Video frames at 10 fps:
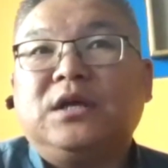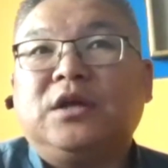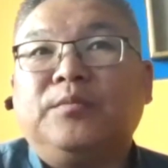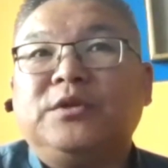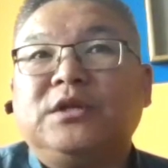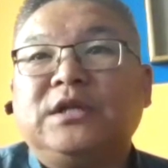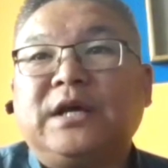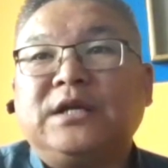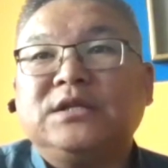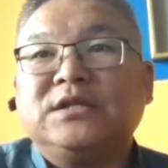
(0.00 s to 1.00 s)
adopted in
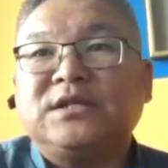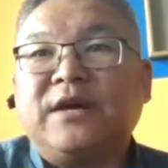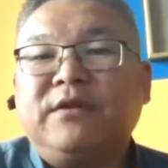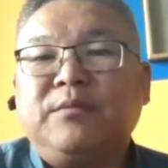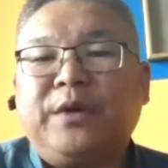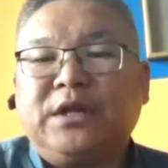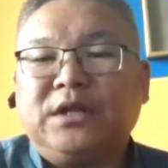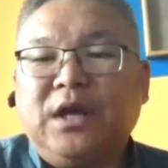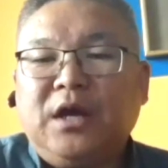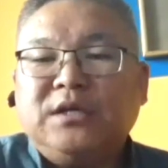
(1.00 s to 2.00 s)
1997, but
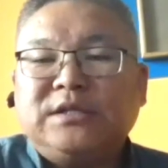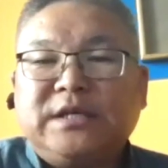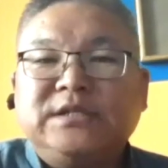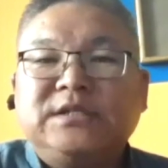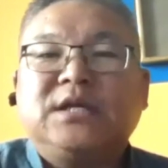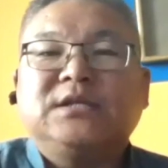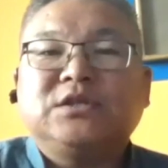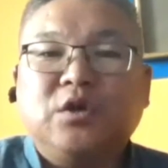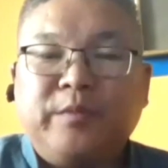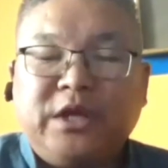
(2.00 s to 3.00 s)
since
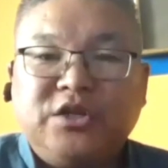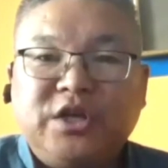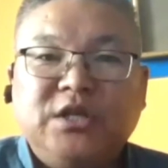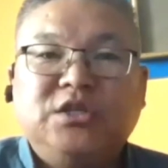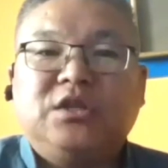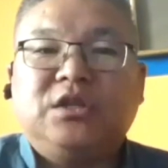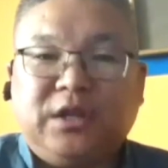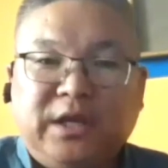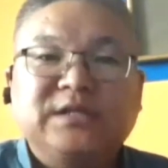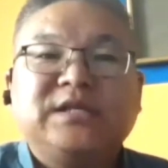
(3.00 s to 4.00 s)
then, so many
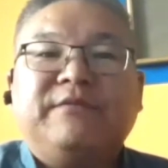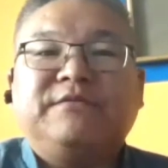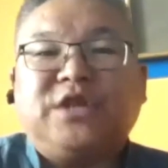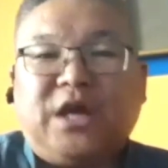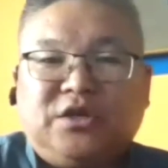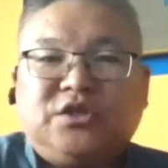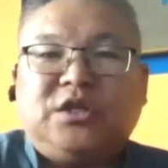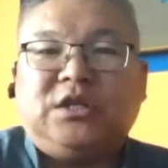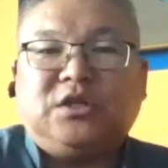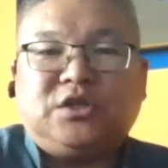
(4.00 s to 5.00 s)
things have
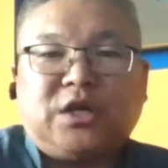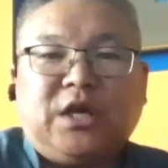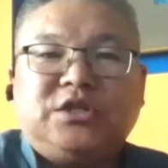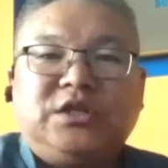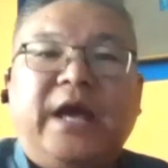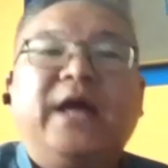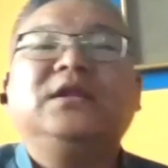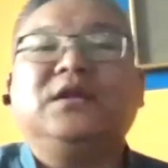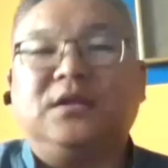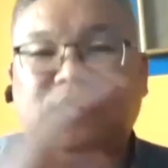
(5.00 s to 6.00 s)
changed in education
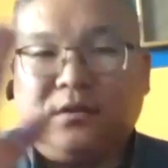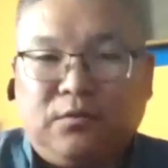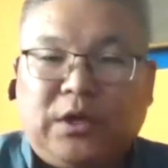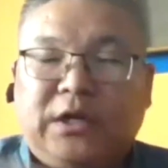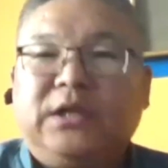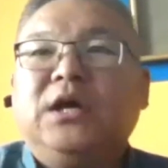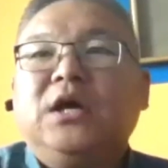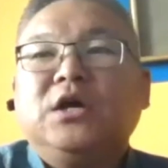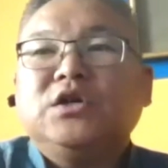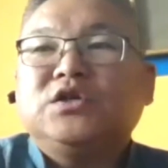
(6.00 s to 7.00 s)
and in the world.
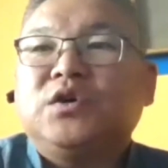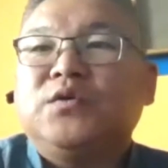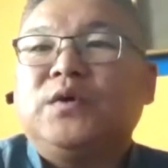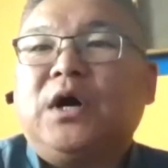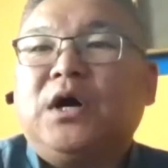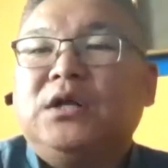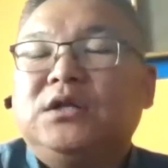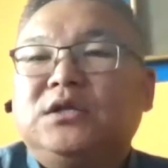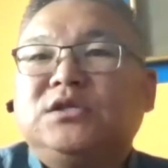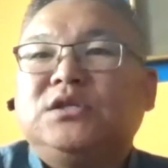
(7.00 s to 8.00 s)
So
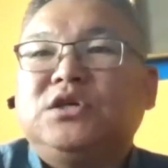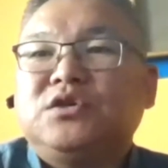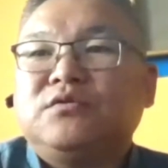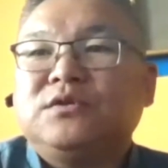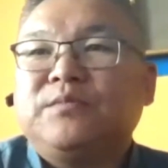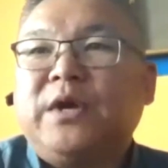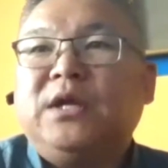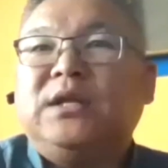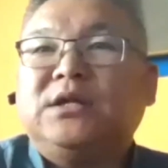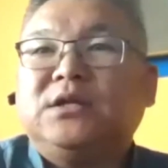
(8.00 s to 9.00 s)
the decision was
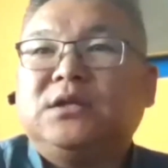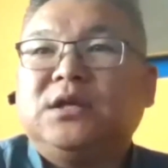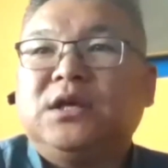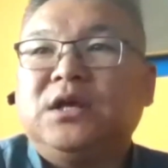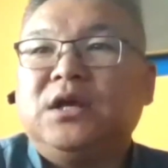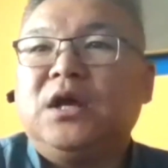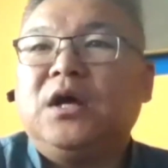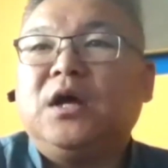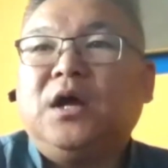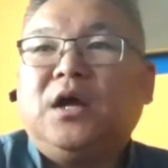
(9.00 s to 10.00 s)
made that
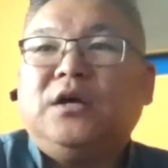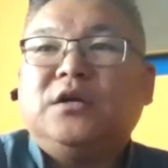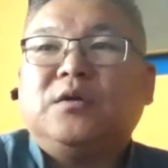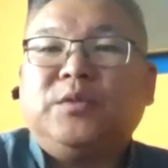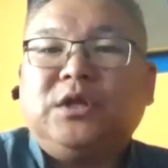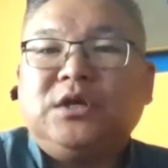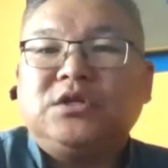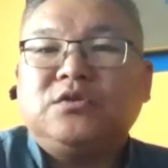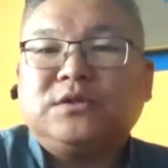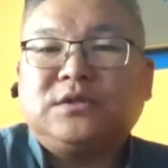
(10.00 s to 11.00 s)
the
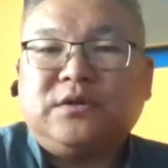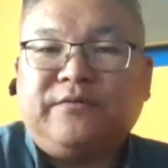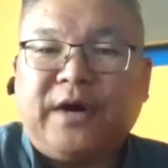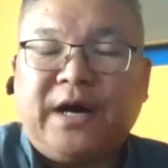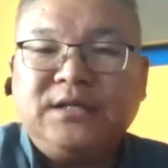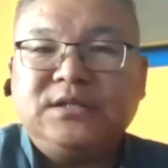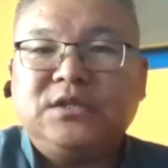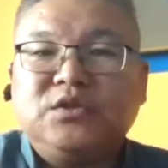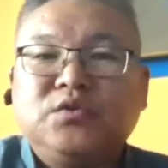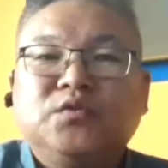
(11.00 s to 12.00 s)
recommendation was revised
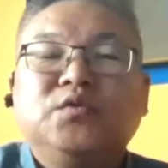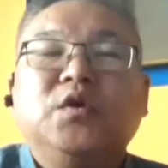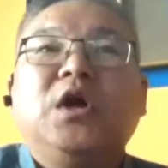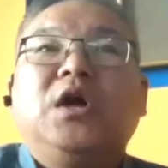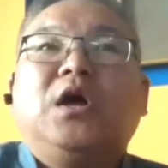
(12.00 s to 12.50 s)
to